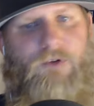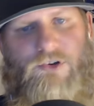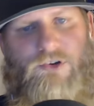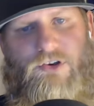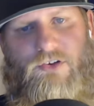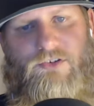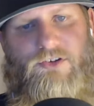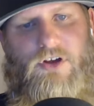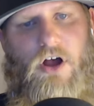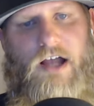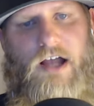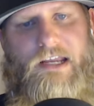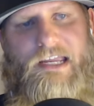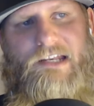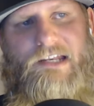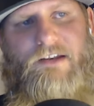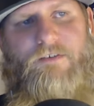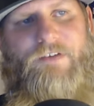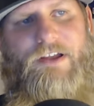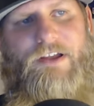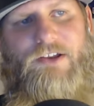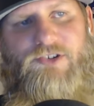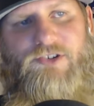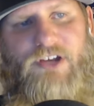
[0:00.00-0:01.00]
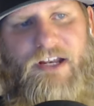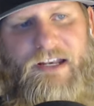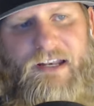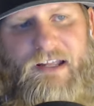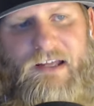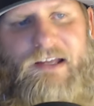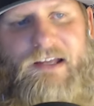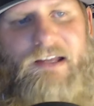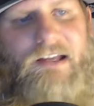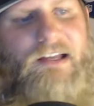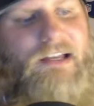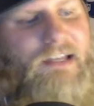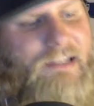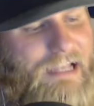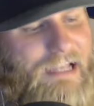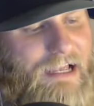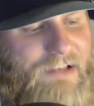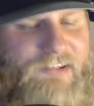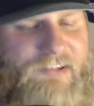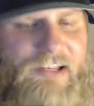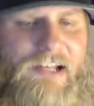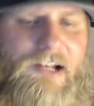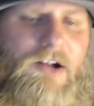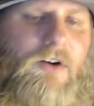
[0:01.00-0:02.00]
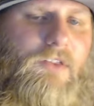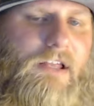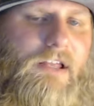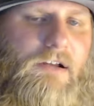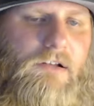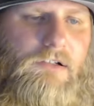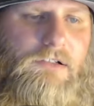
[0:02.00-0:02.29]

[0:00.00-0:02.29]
we're just talking division, yes, I know, they